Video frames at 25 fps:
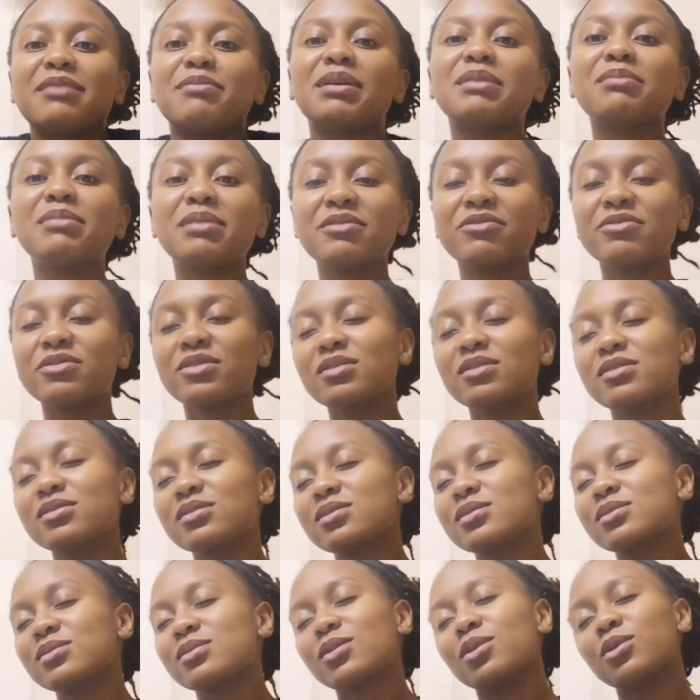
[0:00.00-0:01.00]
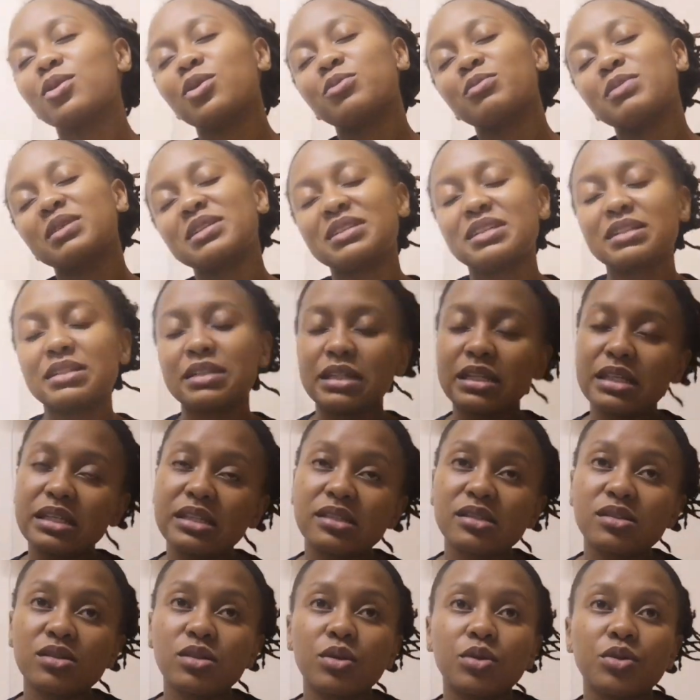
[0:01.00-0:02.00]
It made me feel so much at
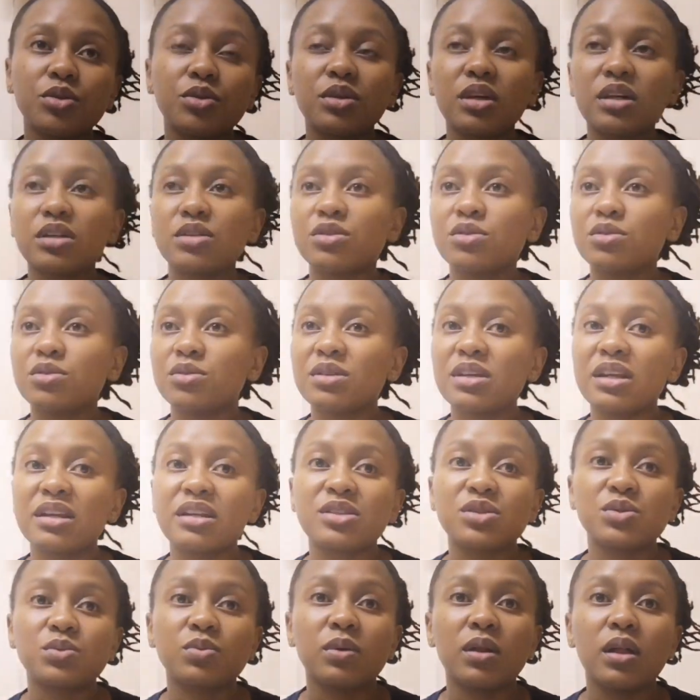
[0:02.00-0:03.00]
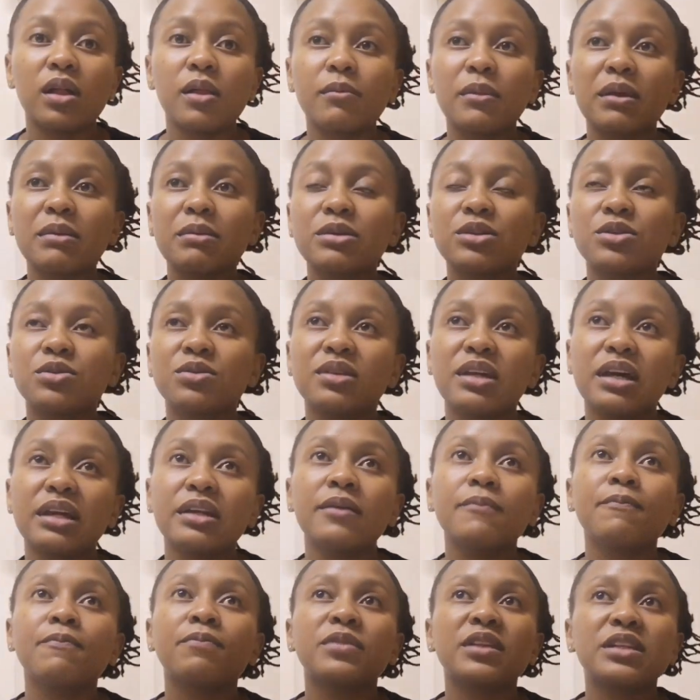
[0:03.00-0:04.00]
ease. So you can do that as well. Maybe do
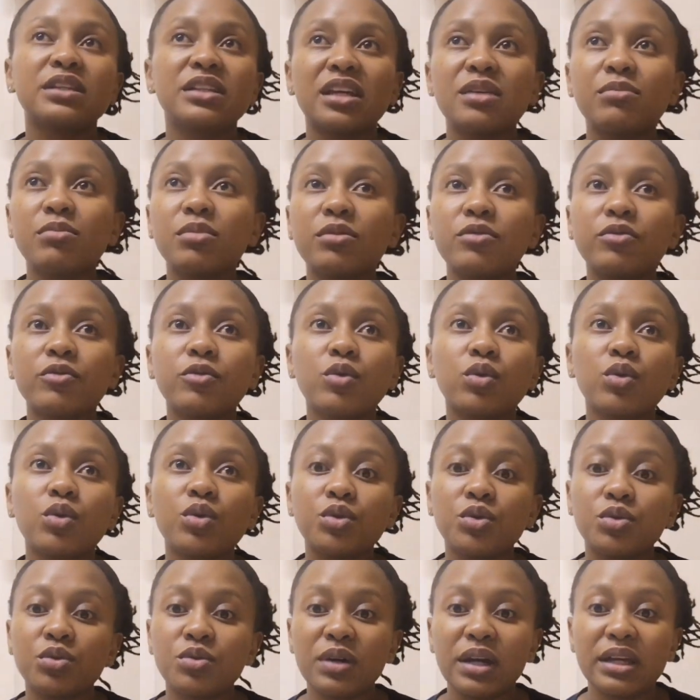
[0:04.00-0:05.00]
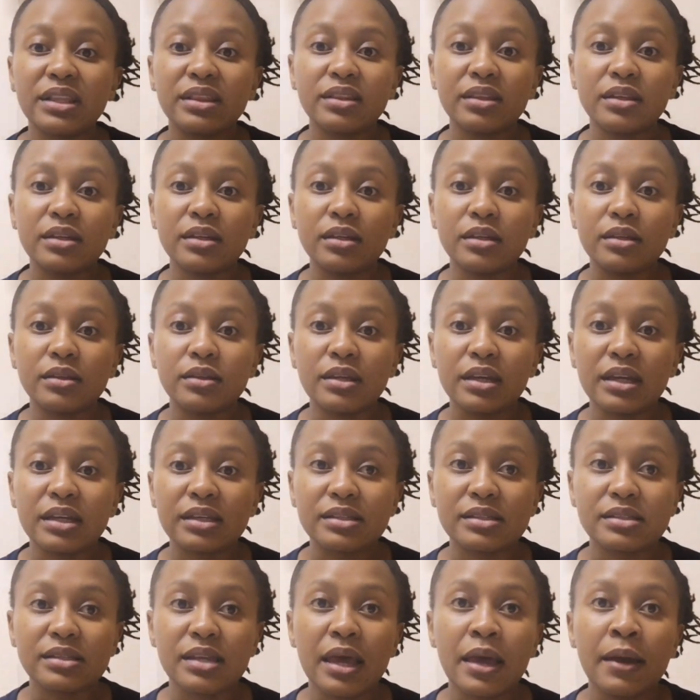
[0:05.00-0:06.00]
that the day before you write the
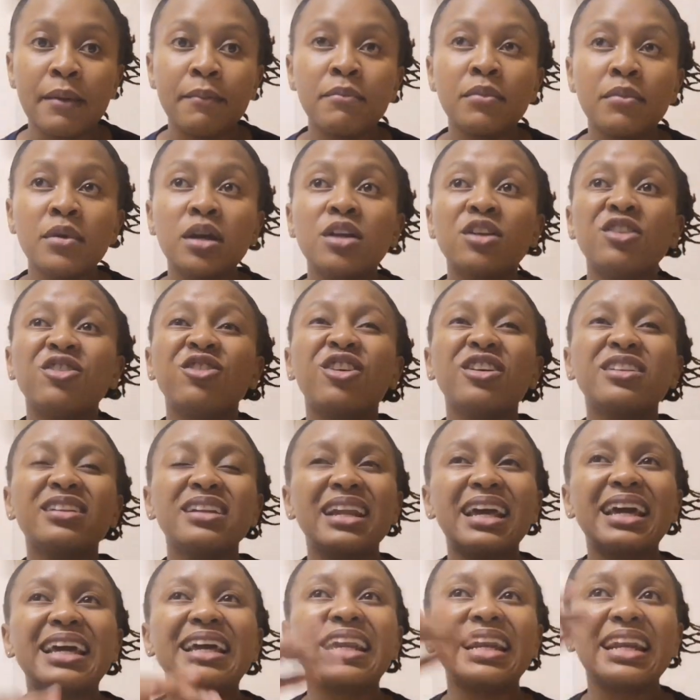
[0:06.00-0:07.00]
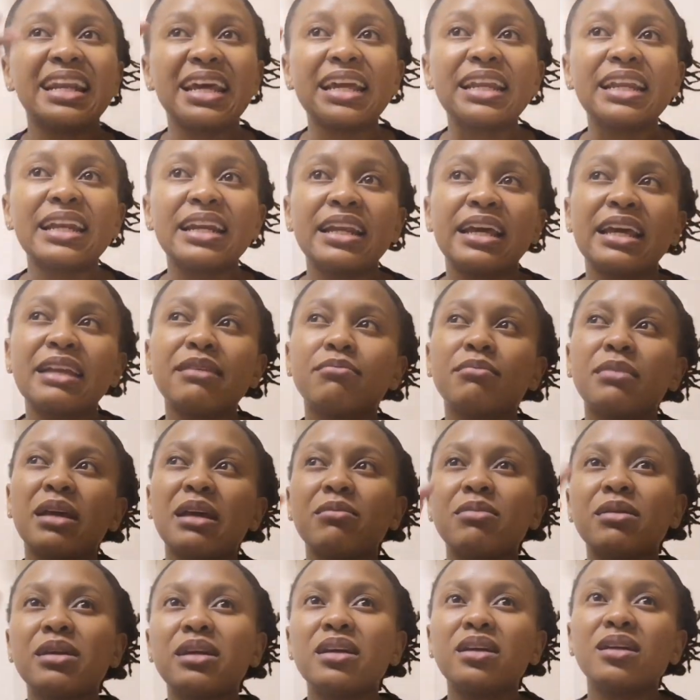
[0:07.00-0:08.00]
exam. Not like late, late,
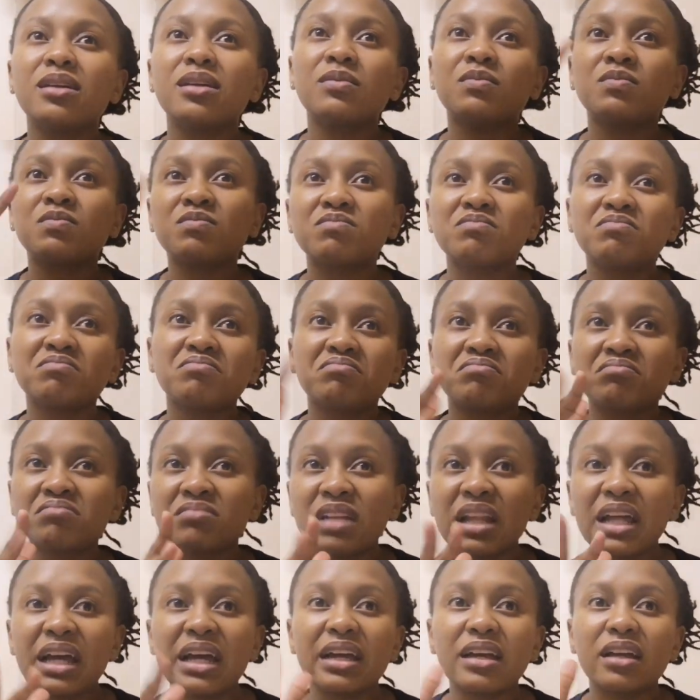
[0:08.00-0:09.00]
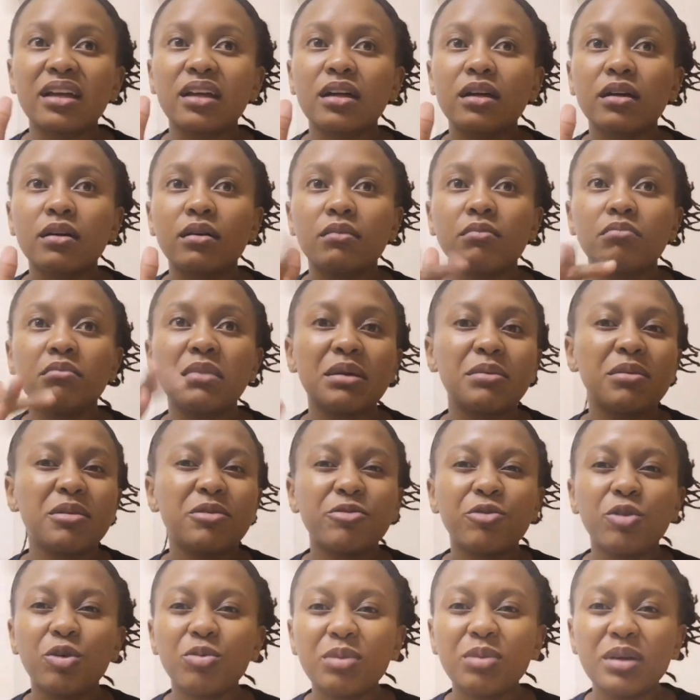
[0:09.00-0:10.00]
maybe
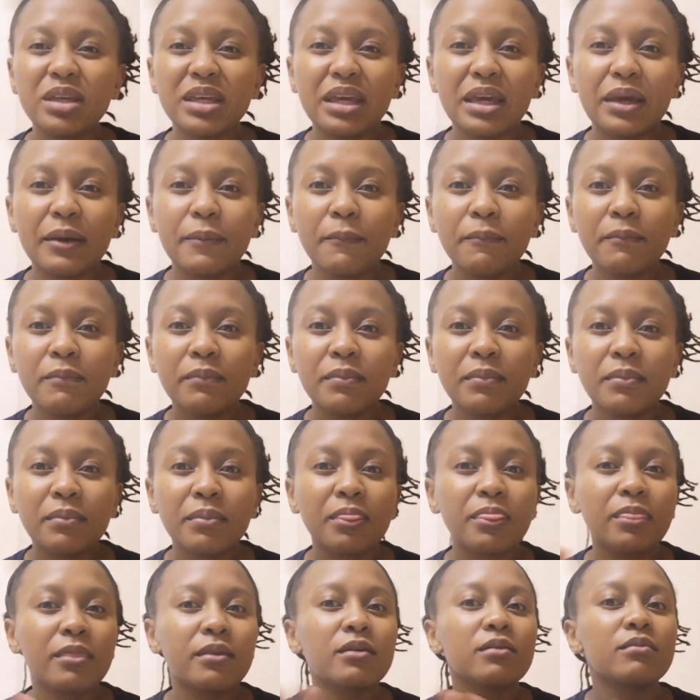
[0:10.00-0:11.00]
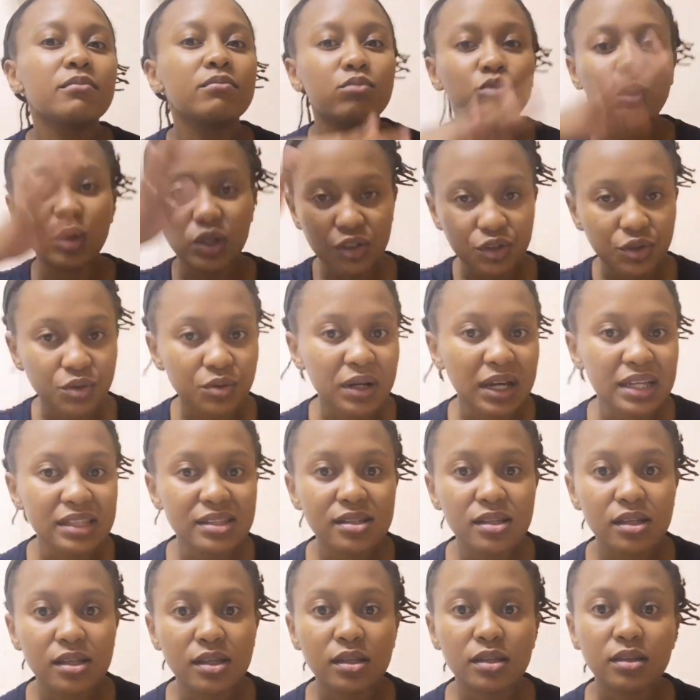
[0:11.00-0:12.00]
4 p.m. when you're
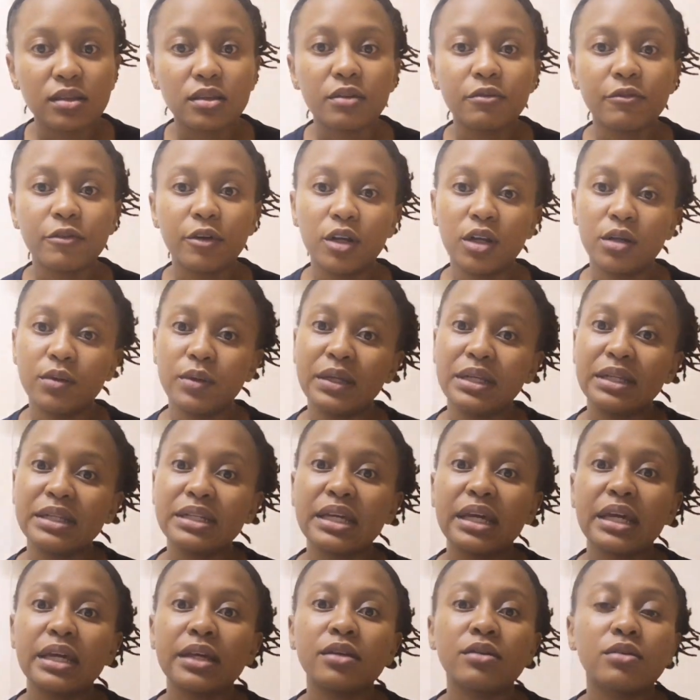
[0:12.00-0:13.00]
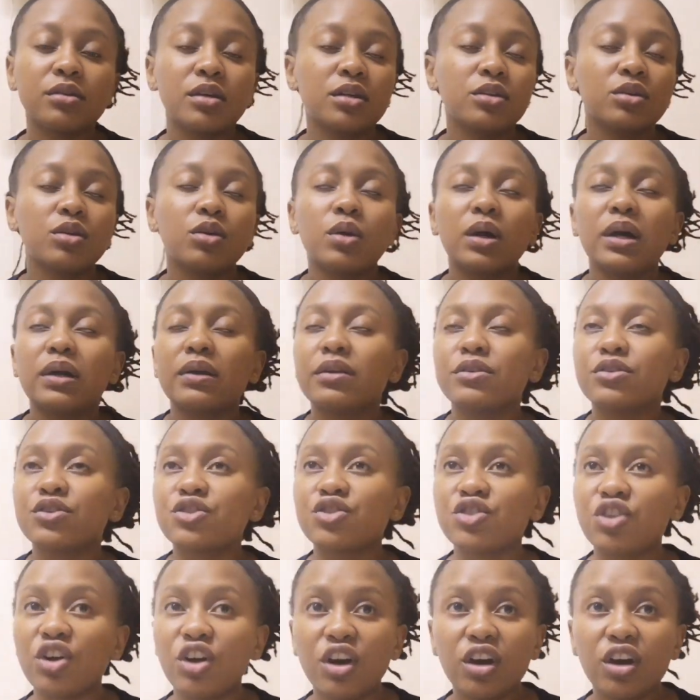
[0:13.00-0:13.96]
writing the following day. You can go out and